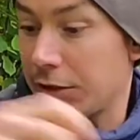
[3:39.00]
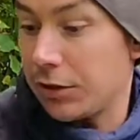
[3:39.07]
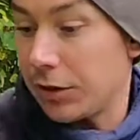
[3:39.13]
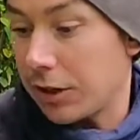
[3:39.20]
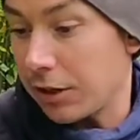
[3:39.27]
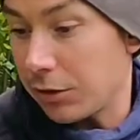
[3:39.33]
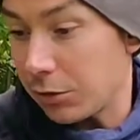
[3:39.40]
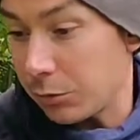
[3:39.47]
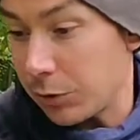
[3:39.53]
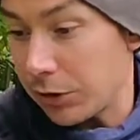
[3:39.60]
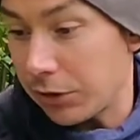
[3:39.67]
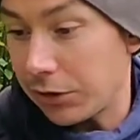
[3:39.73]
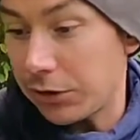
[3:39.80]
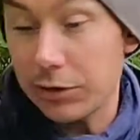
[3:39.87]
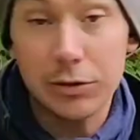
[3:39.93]
together
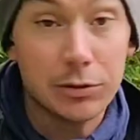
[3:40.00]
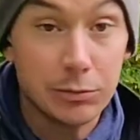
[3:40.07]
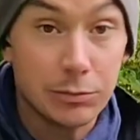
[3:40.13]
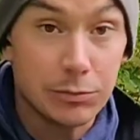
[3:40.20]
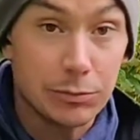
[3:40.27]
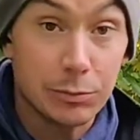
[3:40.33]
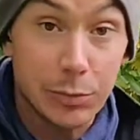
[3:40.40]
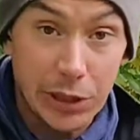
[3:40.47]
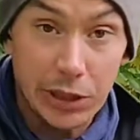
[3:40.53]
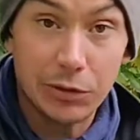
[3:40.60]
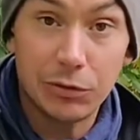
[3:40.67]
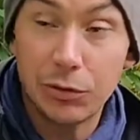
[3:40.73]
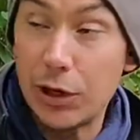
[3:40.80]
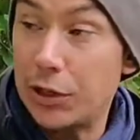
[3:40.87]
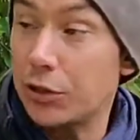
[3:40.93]
with, being
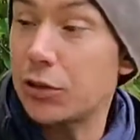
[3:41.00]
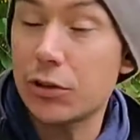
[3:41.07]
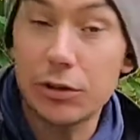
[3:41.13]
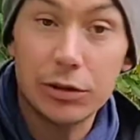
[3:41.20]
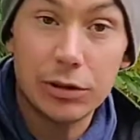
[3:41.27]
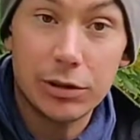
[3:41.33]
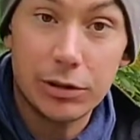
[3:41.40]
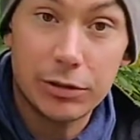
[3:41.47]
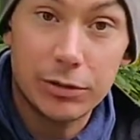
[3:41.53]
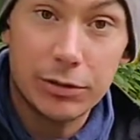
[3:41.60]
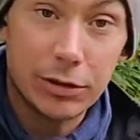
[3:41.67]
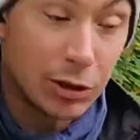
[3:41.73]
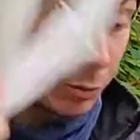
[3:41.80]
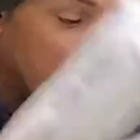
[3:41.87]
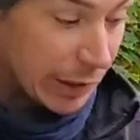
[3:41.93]
French,
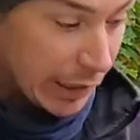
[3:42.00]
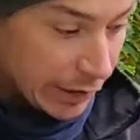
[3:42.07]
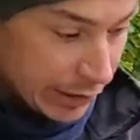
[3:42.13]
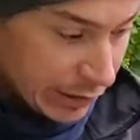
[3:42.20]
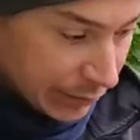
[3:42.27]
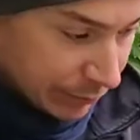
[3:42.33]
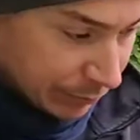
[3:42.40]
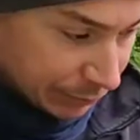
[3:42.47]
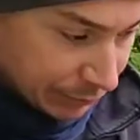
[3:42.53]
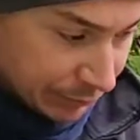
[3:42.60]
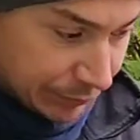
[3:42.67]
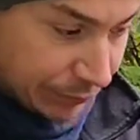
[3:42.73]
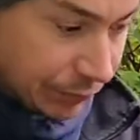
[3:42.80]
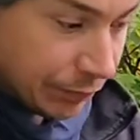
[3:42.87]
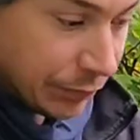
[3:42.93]
a baguette,
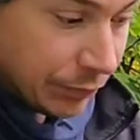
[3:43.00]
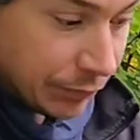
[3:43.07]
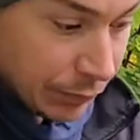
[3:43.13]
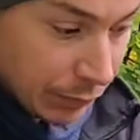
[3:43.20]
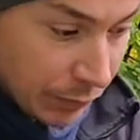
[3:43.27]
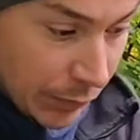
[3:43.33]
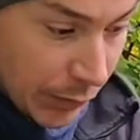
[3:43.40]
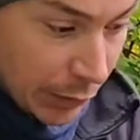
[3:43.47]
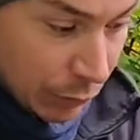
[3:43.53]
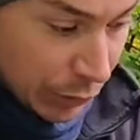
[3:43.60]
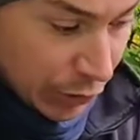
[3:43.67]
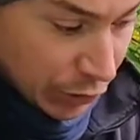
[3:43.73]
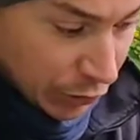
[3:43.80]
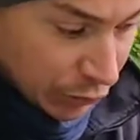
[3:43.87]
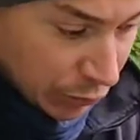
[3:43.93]

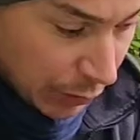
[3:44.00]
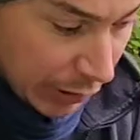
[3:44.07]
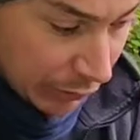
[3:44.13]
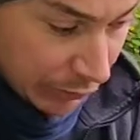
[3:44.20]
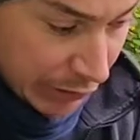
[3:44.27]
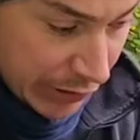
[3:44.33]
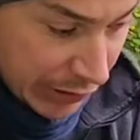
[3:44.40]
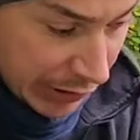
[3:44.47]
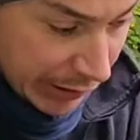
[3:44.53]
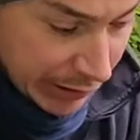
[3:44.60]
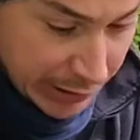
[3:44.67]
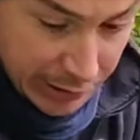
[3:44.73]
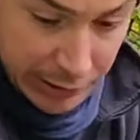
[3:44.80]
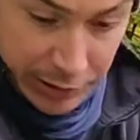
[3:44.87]
which goes right on the side.